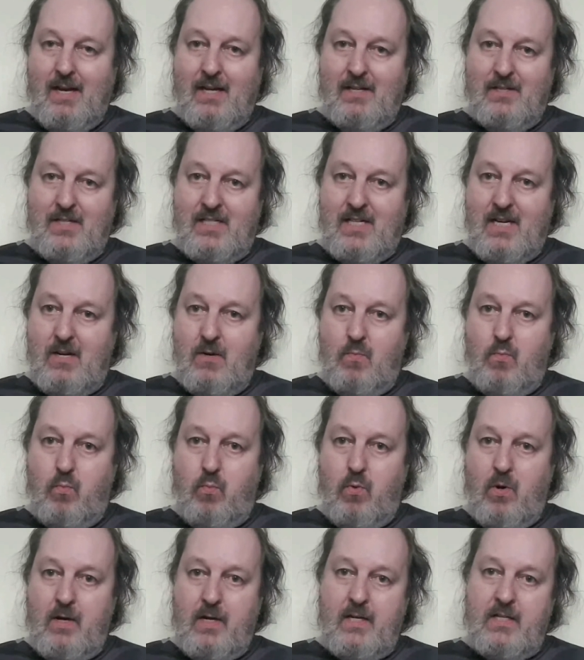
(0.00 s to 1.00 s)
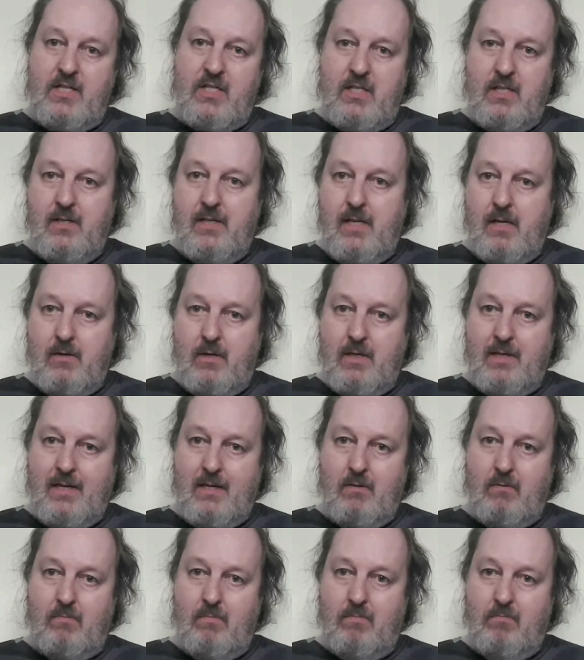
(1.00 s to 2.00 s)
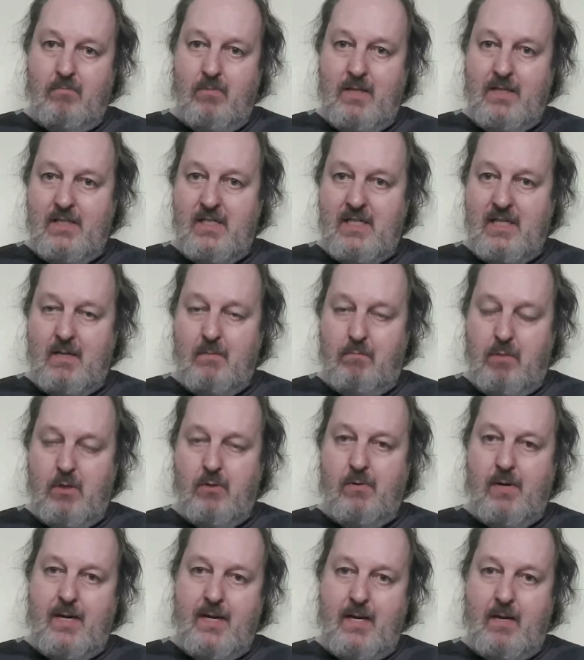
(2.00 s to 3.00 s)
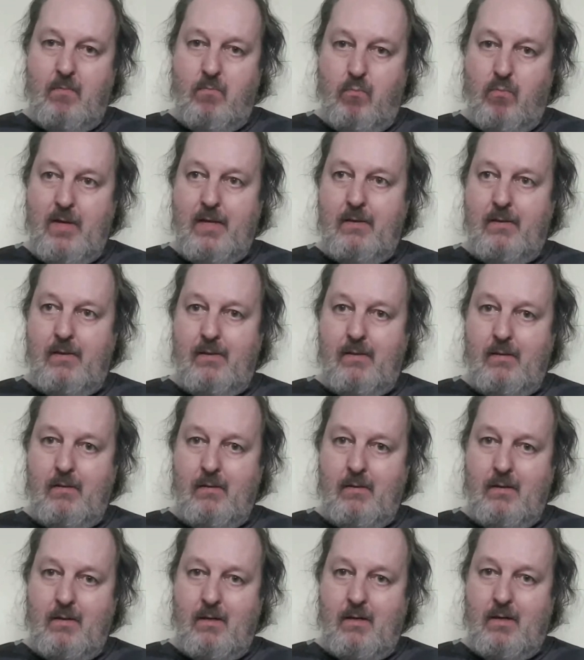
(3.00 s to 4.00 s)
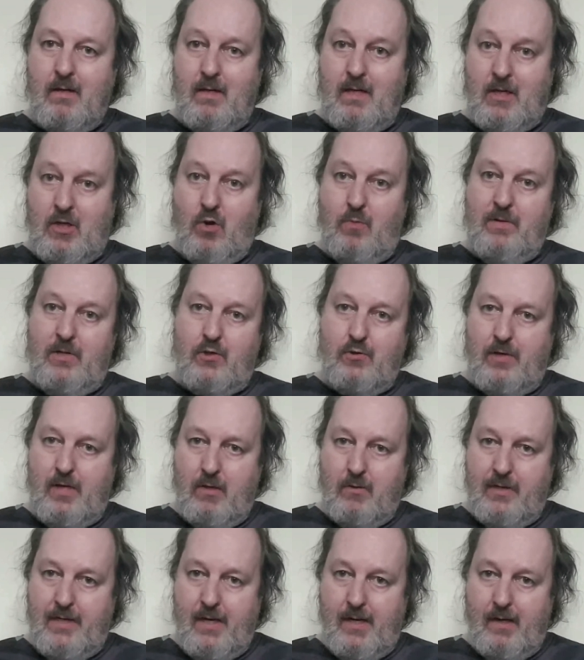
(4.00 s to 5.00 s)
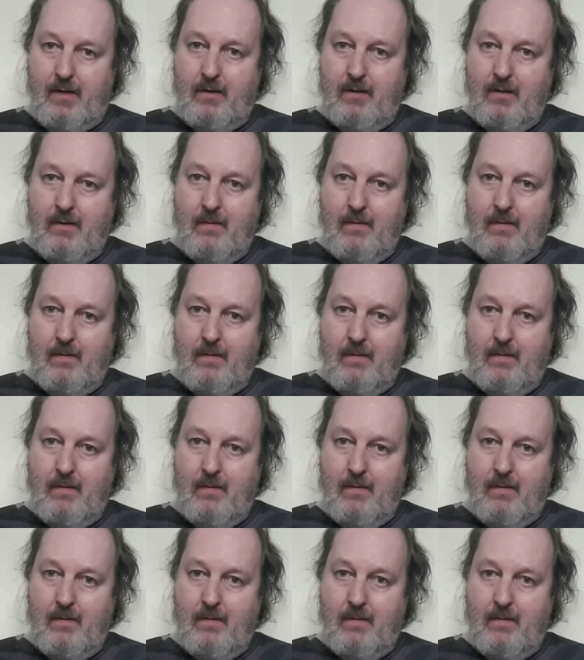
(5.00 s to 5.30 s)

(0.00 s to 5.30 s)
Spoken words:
So why is Studio Canal releasing a Blu-ray with a commentary on it,